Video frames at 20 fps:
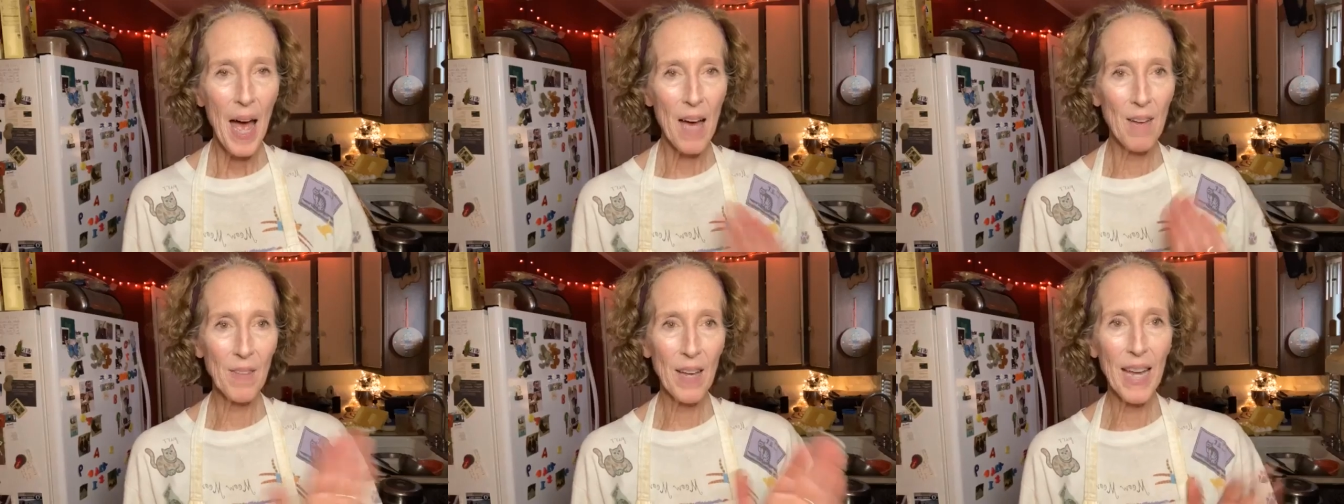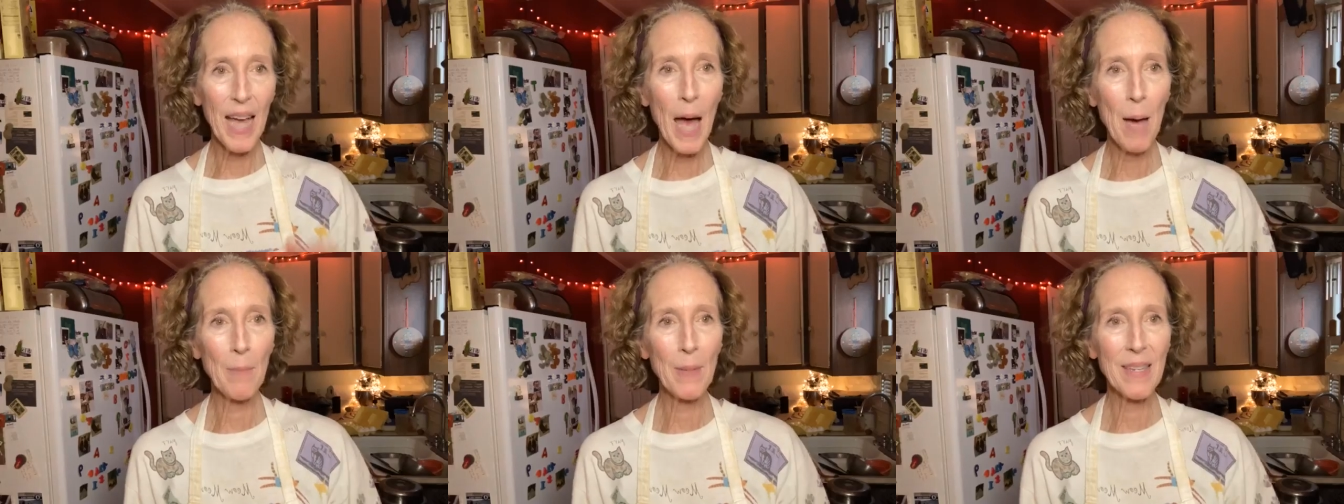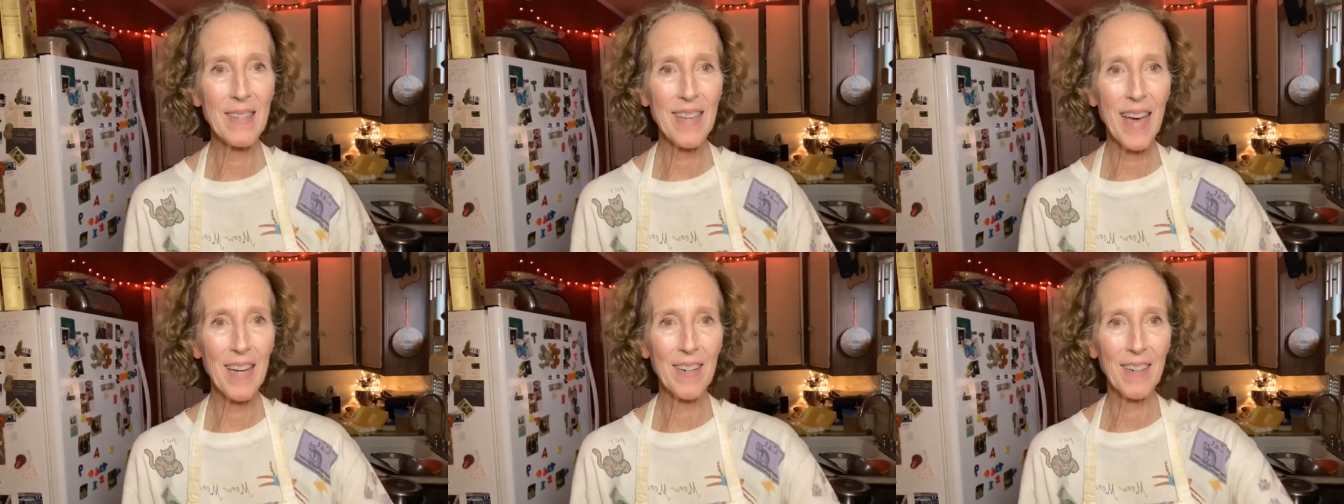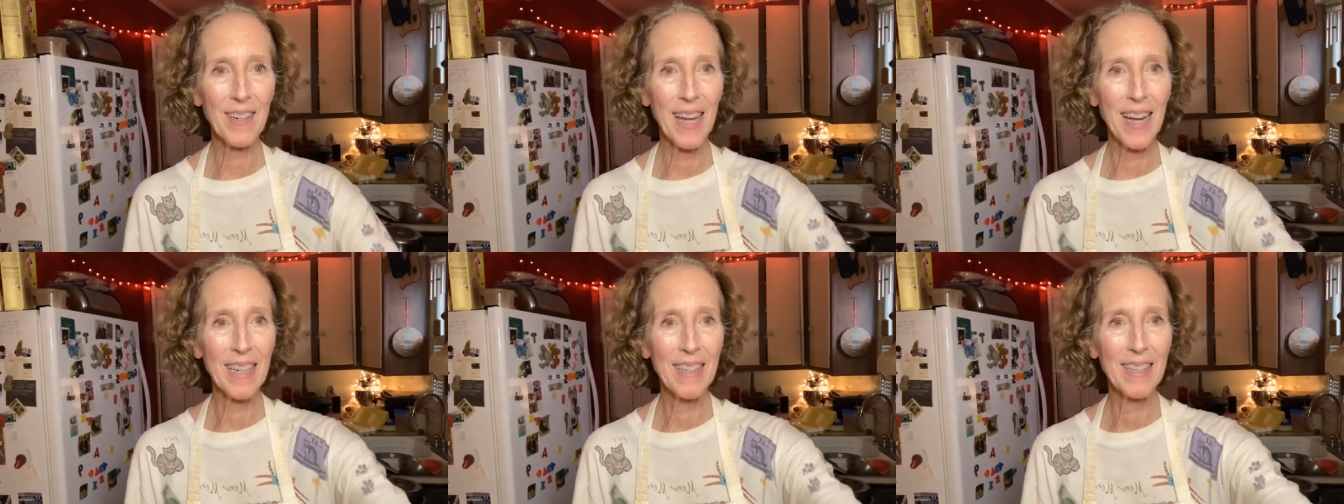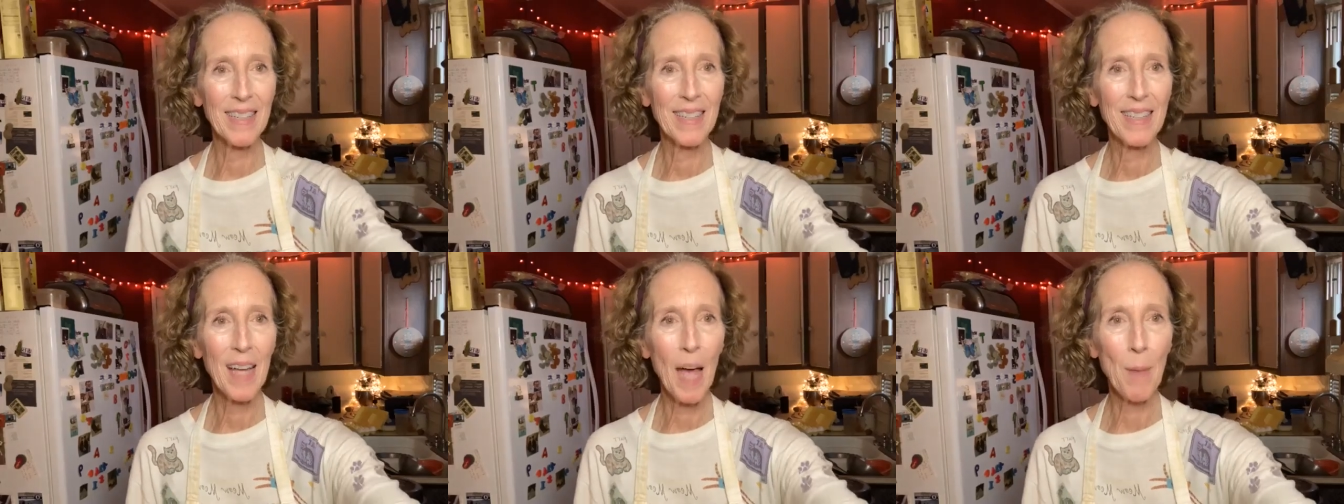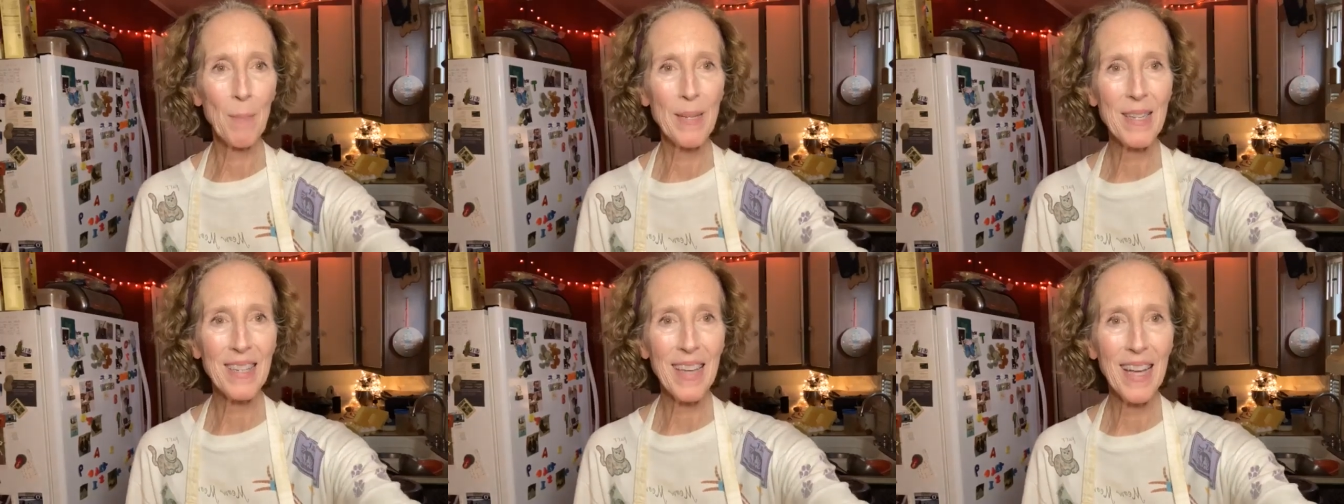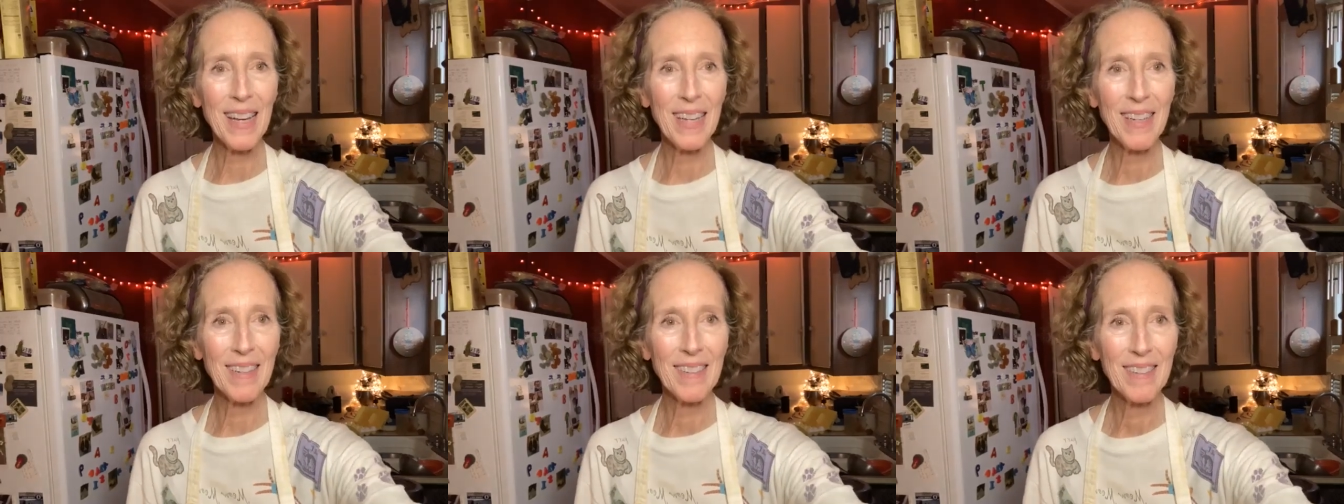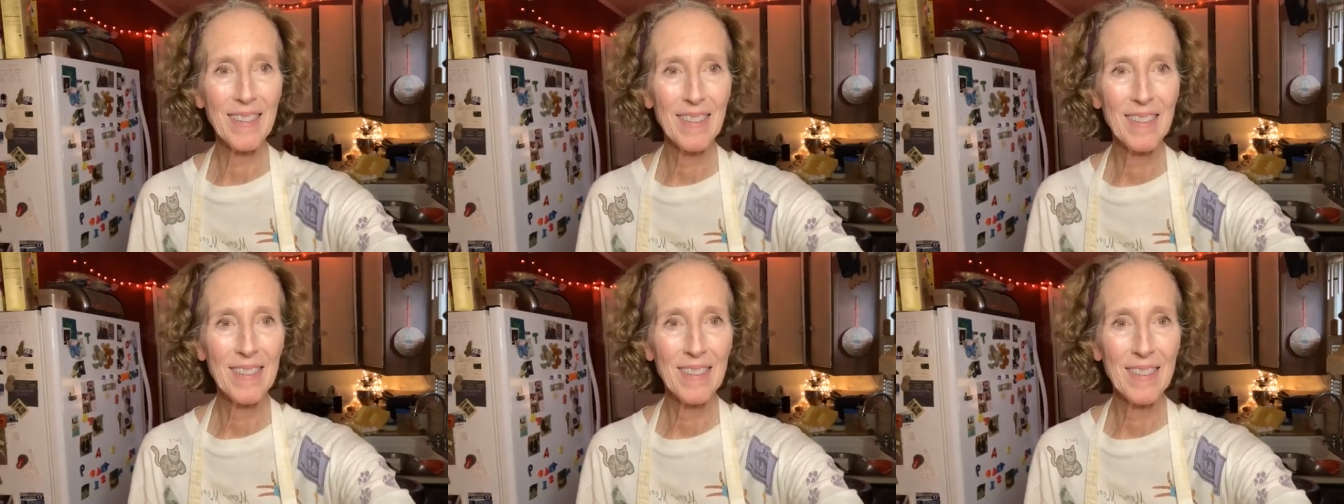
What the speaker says: Have a happy Saturday. Happy skating.